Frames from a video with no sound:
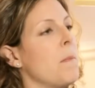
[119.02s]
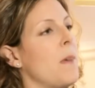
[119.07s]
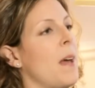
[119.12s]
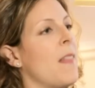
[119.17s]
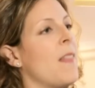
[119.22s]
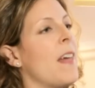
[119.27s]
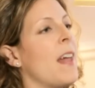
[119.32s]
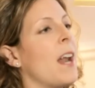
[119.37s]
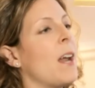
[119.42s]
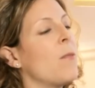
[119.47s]

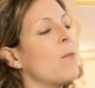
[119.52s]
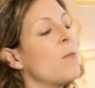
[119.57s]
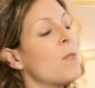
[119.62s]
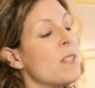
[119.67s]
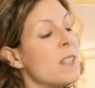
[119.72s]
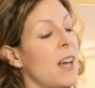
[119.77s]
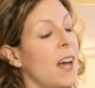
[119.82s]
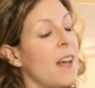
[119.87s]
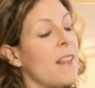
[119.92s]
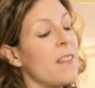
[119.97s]
And then I
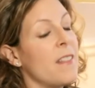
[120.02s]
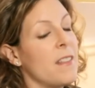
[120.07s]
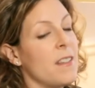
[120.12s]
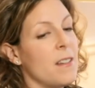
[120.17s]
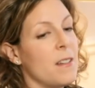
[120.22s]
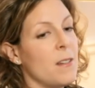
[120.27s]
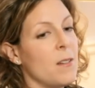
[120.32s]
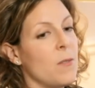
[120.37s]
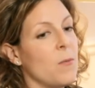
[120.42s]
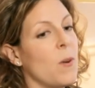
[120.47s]
was at
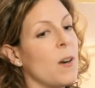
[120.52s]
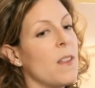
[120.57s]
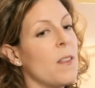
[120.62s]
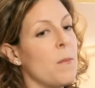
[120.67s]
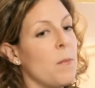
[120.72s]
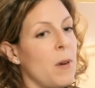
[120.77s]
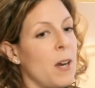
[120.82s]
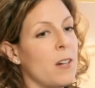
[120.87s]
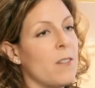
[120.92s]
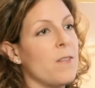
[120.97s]
one of the
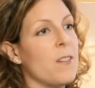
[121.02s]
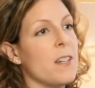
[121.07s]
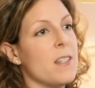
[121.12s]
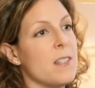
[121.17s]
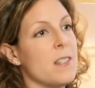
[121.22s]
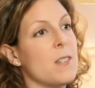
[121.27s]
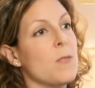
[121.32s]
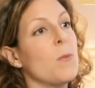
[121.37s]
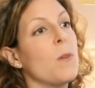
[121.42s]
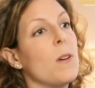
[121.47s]

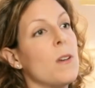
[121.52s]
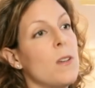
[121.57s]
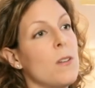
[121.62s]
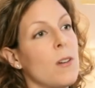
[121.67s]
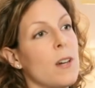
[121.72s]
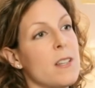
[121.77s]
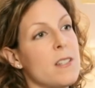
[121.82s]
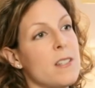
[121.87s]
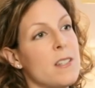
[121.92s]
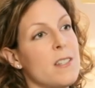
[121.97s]
breakfasts where you
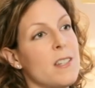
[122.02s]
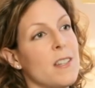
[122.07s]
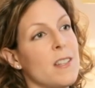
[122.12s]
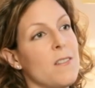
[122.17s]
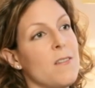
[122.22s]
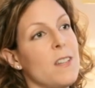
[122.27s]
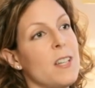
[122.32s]
guys had done the